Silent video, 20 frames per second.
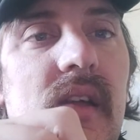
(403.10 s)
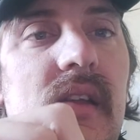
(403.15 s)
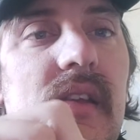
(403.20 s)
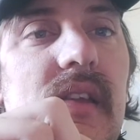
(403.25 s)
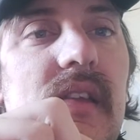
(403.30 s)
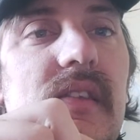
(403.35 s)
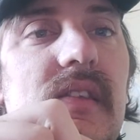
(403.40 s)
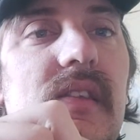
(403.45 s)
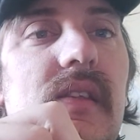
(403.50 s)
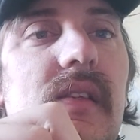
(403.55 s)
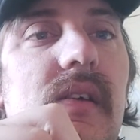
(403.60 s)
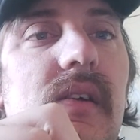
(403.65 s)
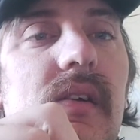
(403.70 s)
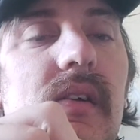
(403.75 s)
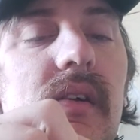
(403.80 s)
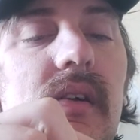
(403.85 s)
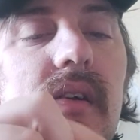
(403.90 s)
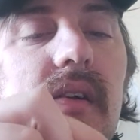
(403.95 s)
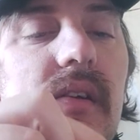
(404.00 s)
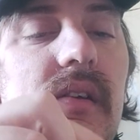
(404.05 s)
These are
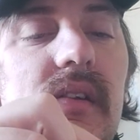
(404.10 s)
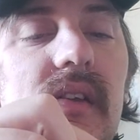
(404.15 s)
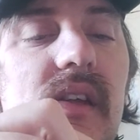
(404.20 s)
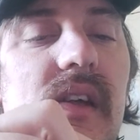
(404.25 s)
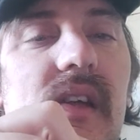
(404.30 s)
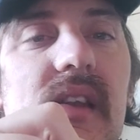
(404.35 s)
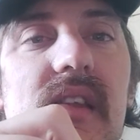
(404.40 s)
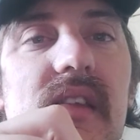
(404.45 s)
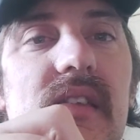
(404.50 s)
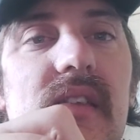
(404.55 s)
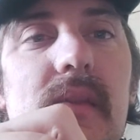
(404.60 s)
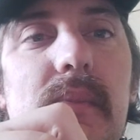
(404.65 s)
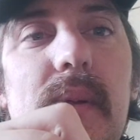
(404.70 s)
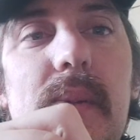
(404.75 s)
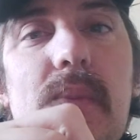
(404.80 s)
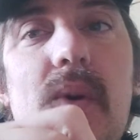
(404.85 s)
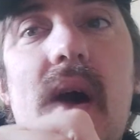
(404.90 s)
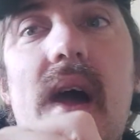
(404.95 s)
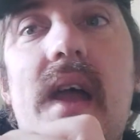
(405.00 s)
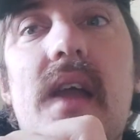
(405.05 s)
the
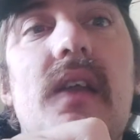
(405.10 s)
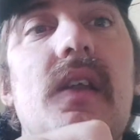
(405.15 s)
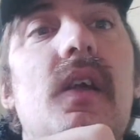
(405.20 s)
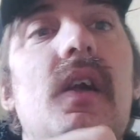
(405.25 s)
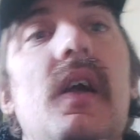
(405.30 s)
people I hate.